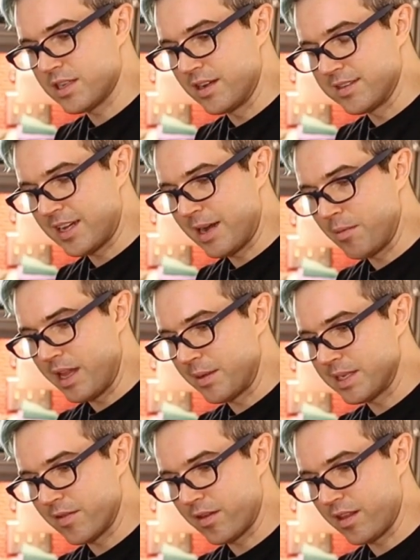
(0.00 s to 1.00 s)
just gonna time
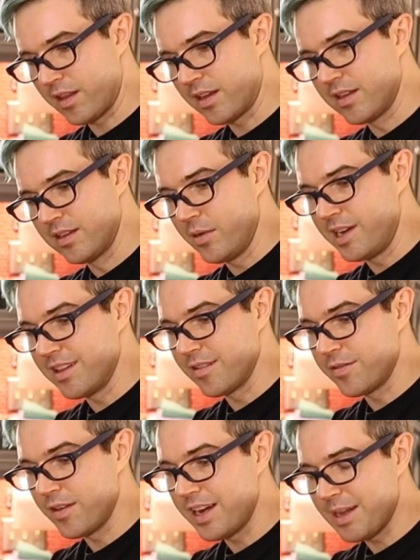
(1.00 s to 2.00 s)
lapse everything. Put in
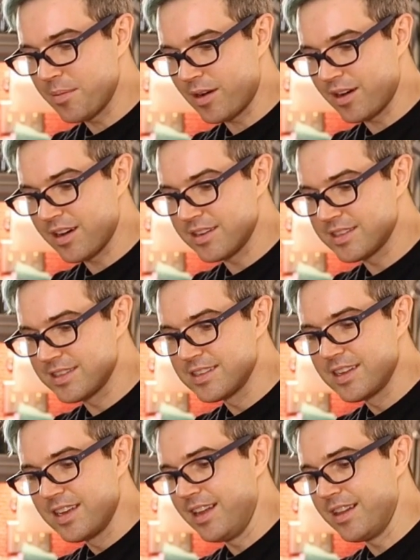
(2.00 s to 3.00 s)
the funny
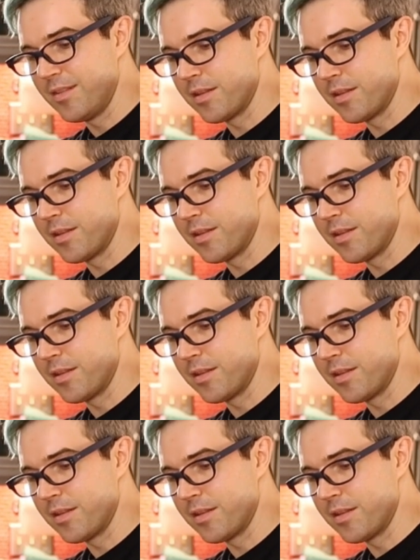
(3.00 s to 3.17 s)
parts, and